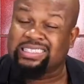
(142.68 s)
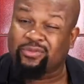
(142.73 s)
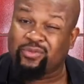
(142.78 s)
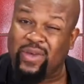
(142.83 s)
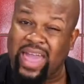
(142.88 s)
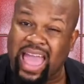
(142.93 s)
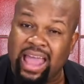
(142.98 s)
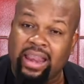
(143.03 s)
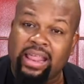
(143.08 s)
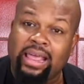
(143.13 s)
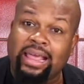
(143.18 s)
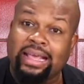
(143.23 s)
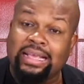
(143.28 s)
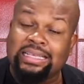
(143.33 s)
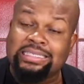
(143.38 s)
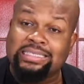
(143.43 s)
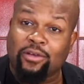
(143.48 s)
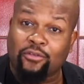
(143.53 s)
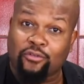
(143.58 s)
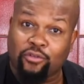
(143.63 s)
fat
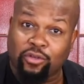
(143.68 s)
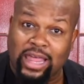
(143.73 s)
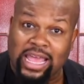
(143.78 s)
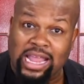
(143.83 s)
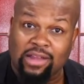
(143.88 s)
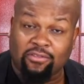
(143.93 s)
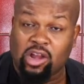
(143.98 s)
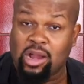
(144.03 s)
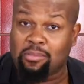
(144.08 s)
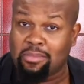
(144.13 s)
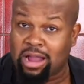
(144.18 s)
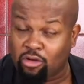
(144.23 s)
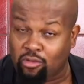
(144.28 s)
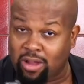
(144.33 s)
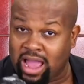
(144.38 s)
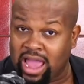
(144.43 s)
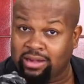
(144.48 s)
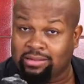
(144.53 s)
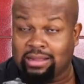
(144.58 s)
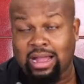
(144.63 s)
is flavor. Am I
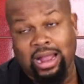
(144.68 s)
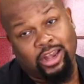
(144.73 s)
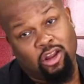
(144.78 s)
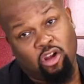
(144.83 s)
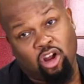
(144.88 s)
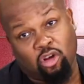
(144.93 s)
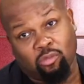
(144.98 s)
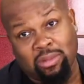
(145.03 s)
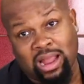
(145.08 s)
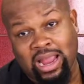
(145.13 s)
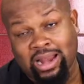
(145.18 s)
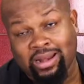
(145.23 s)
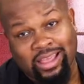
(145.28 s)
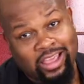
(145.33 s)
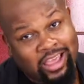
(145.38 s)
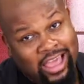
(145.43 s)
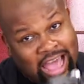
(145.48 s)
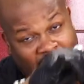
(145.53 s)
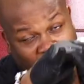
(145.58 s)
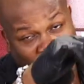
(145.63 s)
right? I know I'm right.
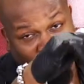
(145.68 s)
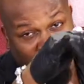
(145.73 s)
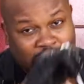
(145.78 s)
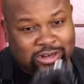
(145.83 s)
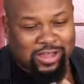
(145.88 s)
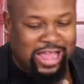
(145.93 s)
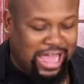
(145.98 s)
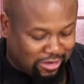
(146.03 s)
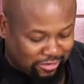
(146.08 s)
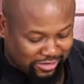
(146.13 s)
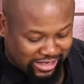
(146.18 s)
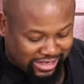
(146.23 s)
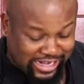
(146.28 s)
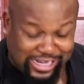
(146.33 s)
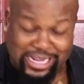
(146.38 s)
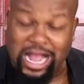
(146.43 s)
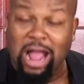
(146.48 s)
I don't need any